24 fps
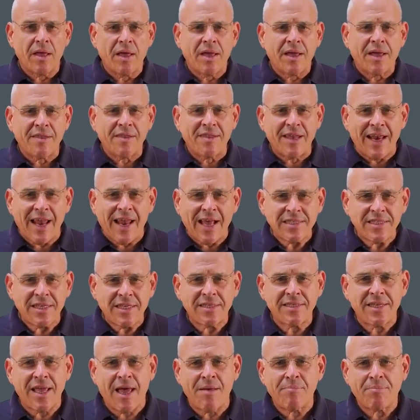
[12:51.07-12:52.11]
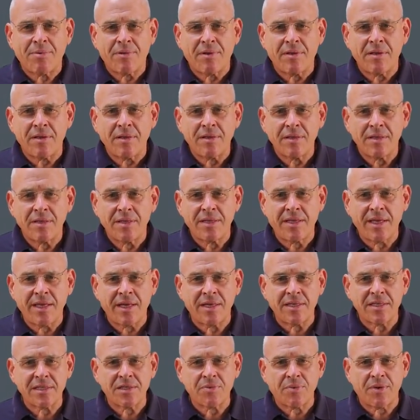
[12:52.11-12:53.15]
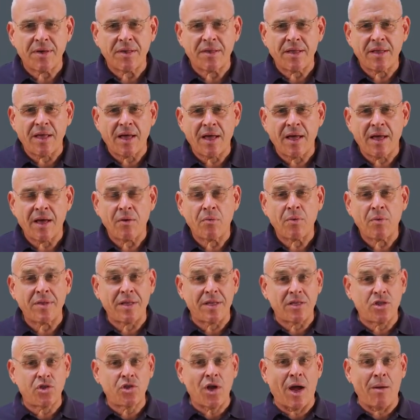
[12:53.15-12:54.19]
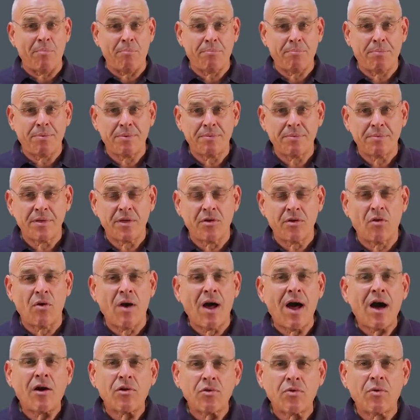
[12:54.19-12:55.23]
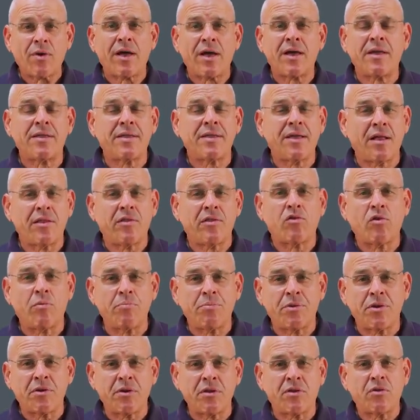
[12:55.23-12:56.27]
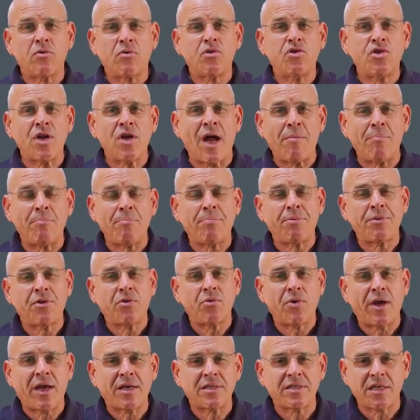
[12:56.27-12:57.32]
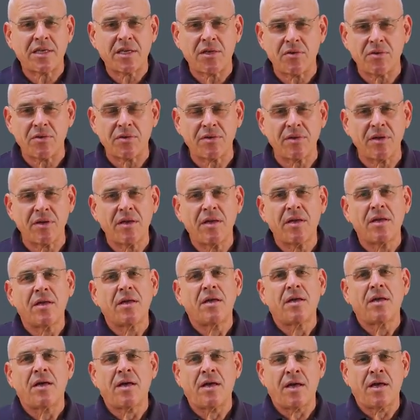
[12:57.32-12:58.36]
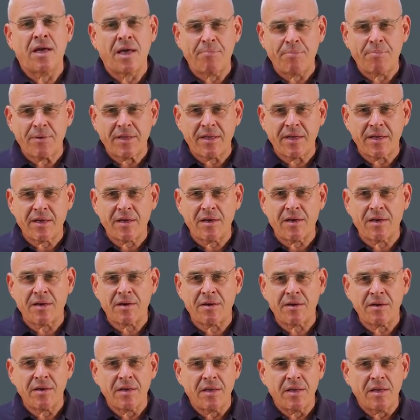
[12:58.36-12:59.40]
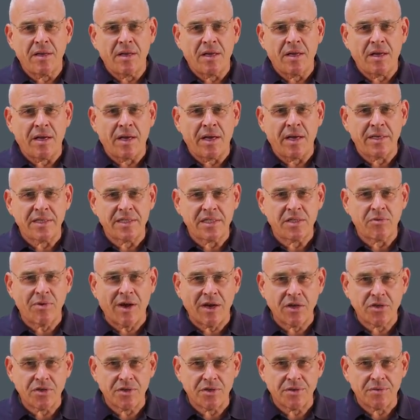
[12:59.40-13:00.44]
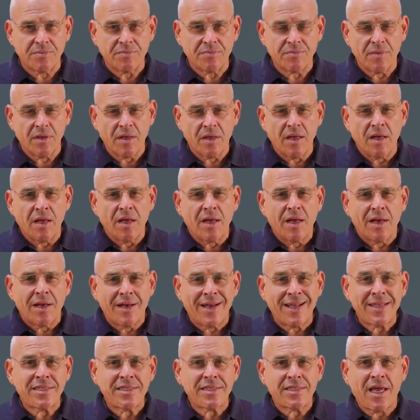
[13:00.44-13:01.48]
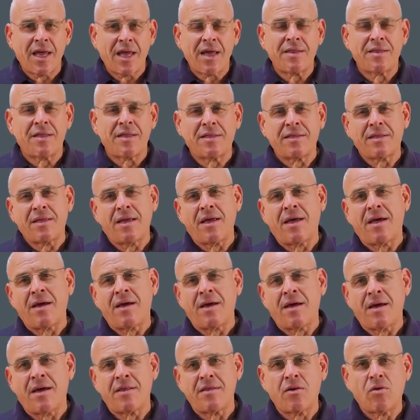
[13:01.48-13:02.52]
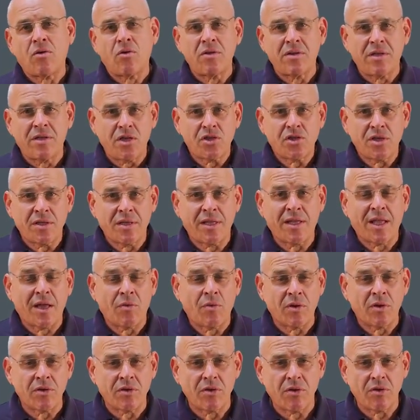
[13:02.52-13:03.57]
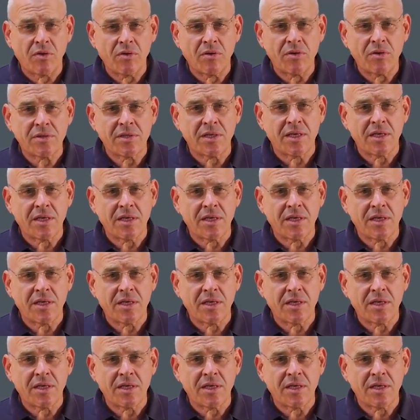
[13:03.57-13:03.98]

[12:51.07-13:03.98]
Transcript: Okay, the last example deals with, uh, with a jump. You know, how do I tell the computer to jump to execute uh, a particular uh, instruction? Let's say that uh, uh, the condition that I want to use